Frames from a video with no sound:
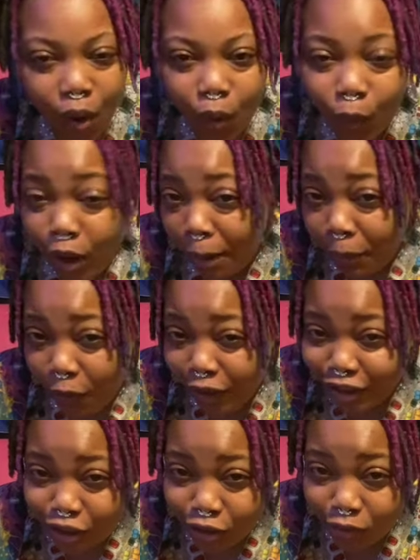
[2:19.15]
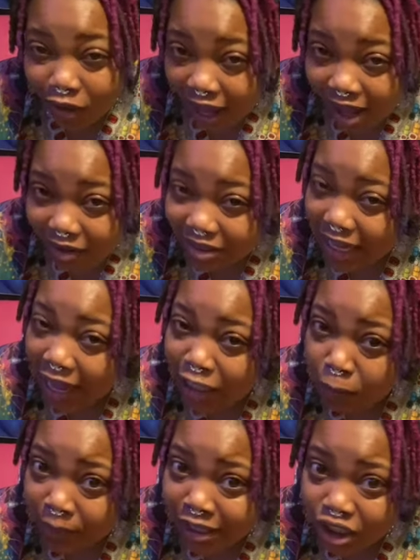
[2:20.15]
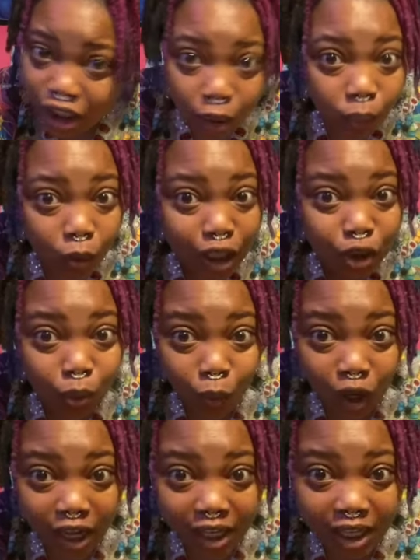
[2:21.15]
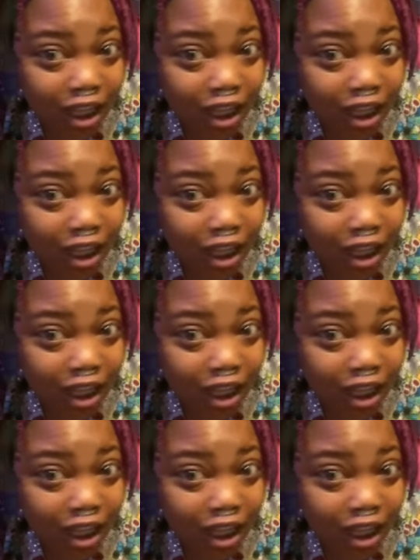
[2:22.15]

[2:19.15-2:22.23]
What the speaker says: What I'm going to do now is ask pendulum which one